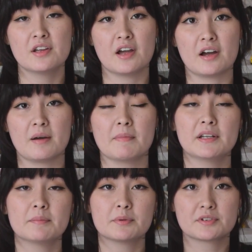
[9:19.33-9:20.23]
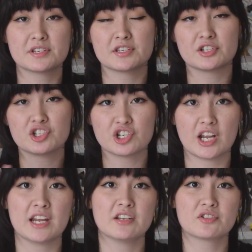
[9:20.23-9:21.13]
Melon Books is a
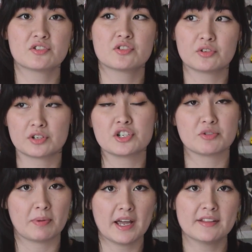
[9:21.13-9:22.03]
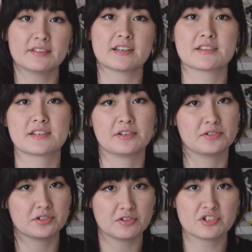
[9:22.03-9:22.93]
chain store in Japan that
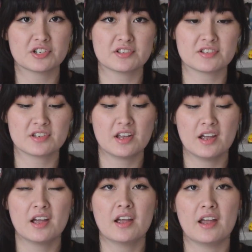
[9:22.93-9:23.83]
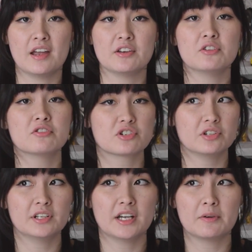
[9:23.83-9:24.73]
sells doujins, and
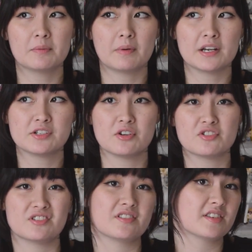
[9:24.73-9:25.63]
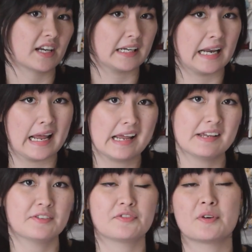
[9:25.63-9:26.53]
usually I would buy doujins
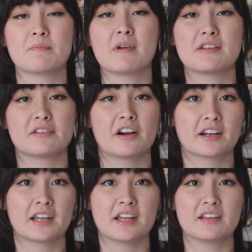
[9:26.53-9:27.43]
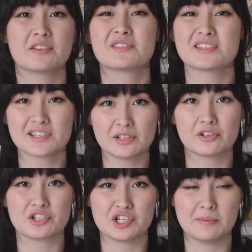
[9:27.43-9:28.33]
secondhand from Mandarake because it's a
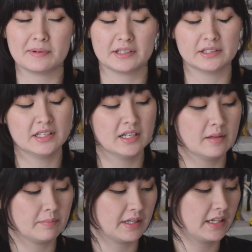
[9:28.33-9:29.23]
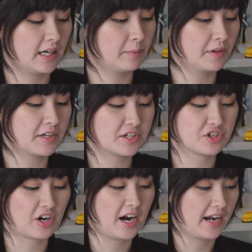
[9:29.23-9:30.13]
lot cheaper. But I wanted to
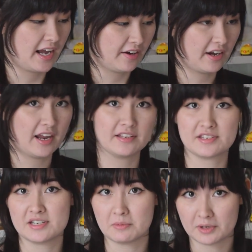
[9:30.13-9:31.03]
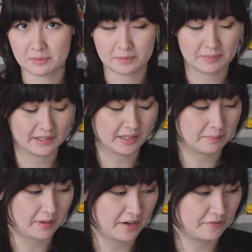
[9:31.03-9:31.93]
try it out and see what it would be like
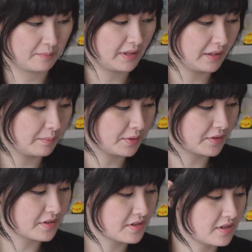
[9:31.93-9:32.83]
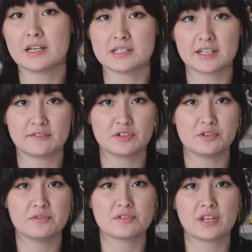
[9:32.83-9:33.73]
buying from Melon Books. I did have to
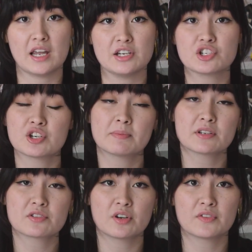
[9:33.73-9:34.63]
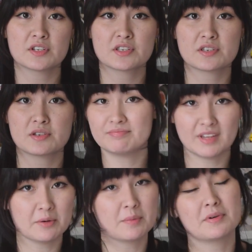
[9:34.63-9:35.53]
use a shipping service.
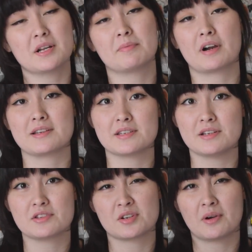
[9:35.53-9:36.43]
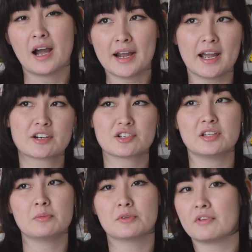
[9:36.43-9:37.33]
They were pretty pricey, so I
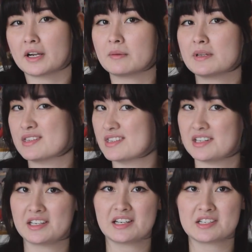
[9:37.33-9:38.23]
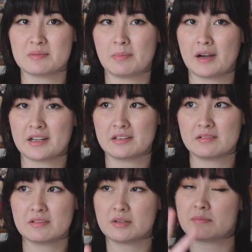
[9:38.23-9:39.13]
actually would recommend sticking to
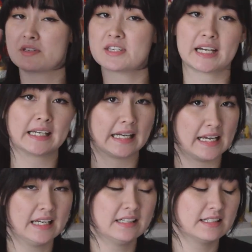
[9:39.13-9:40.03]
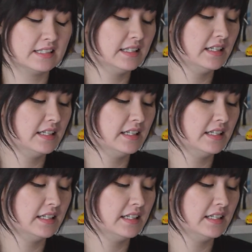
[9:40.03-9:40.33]
buying them secondhand.